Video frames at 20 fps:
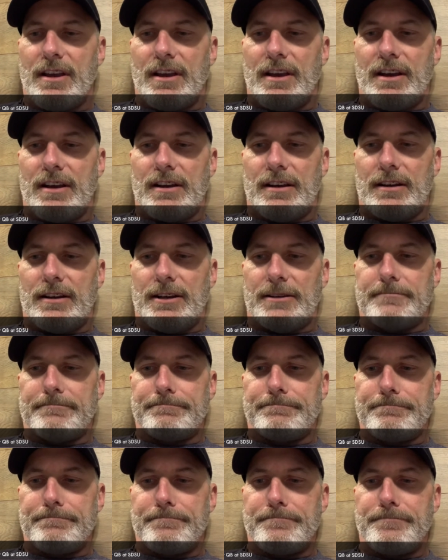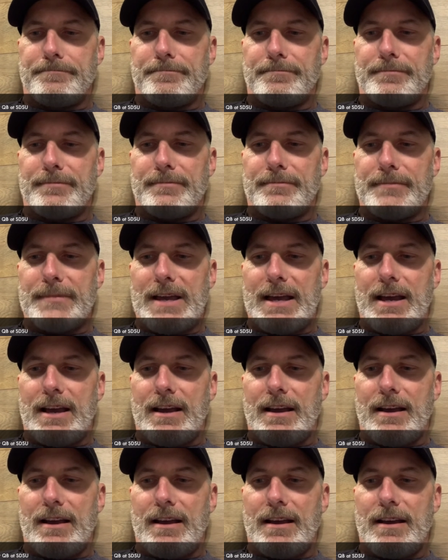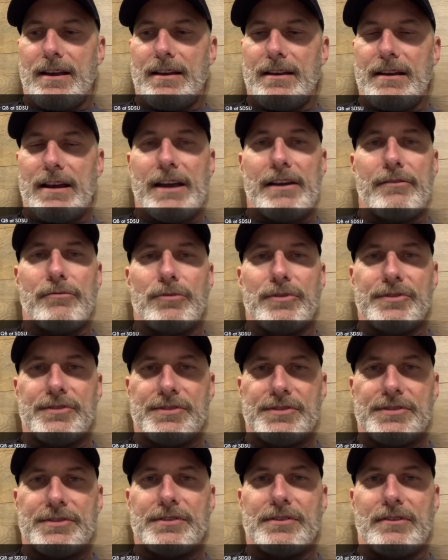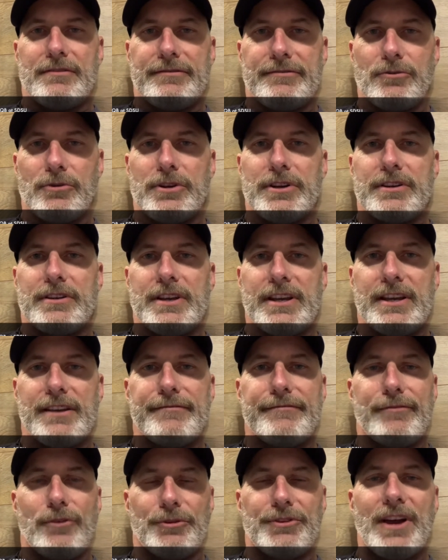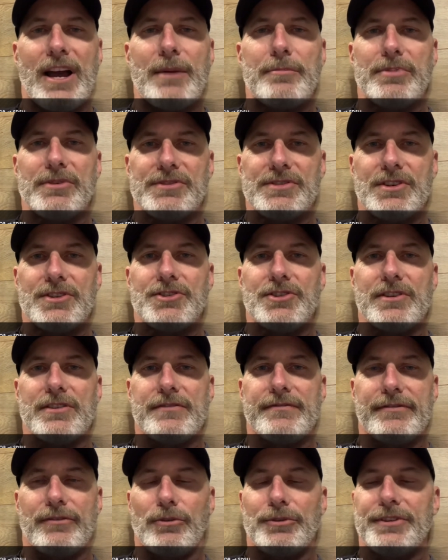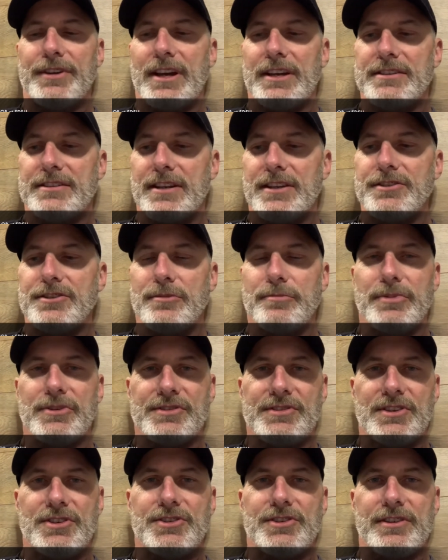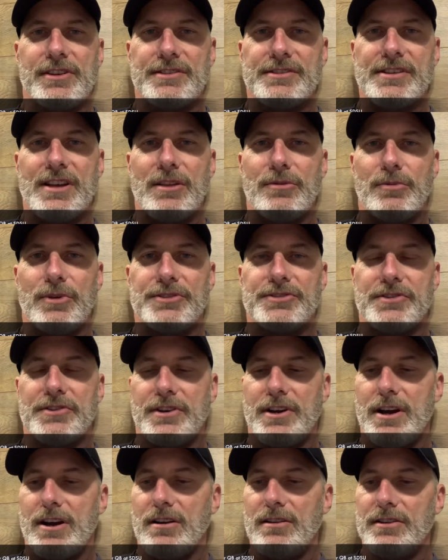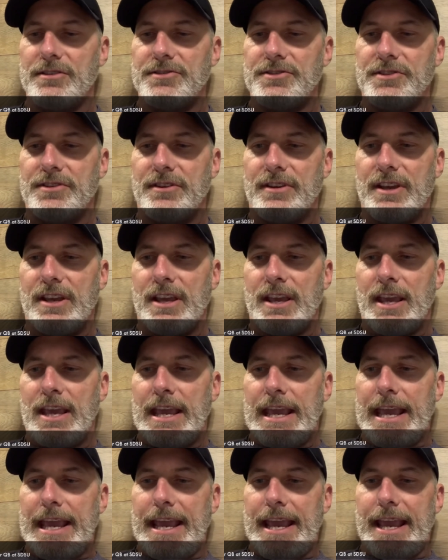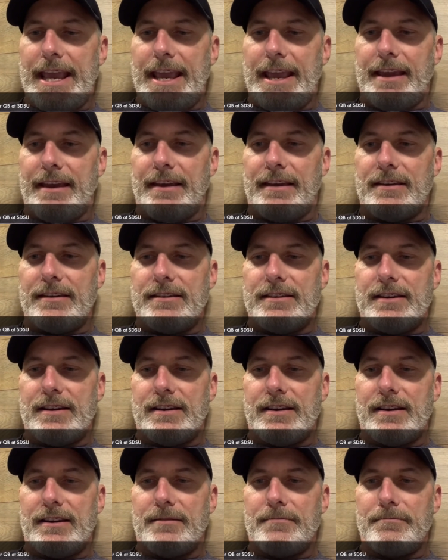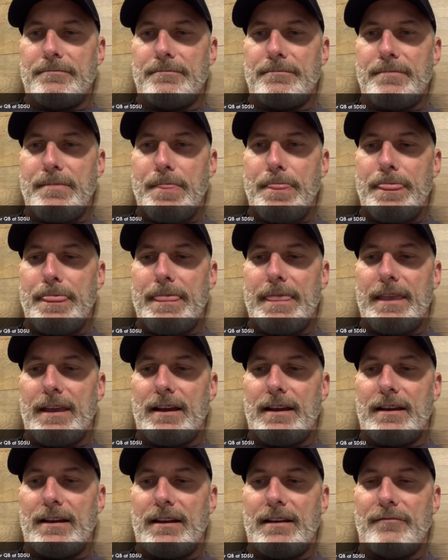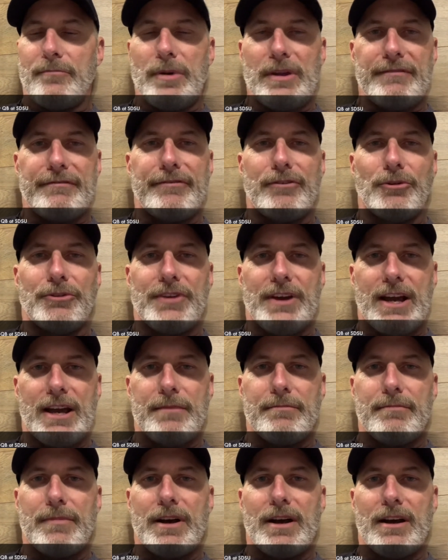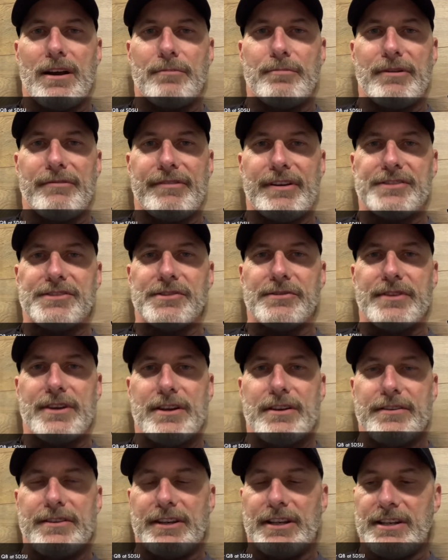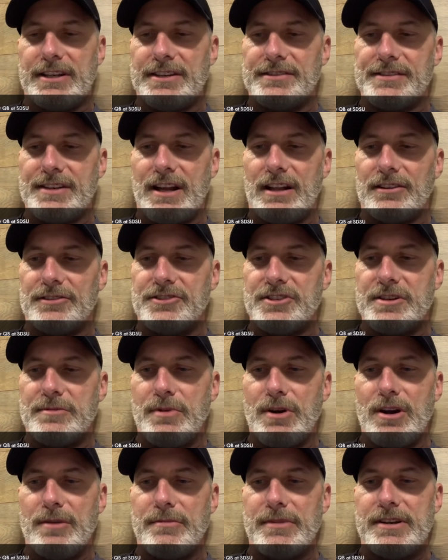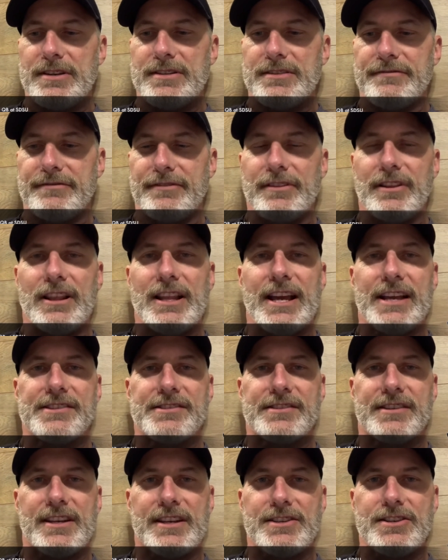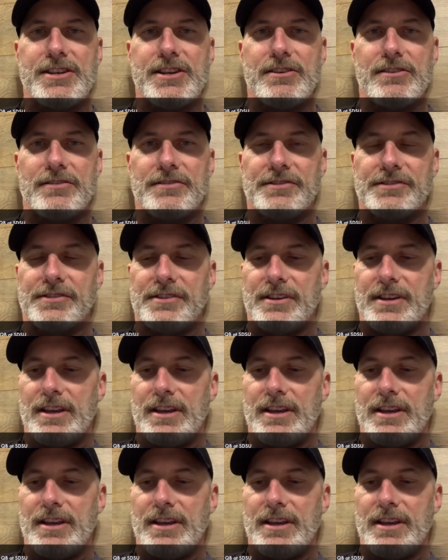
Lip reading: I was afforded a full-time position, full-time tenure position at Southwestern College. And I've been full-time professor there in the kinesiology department for the last 10 years.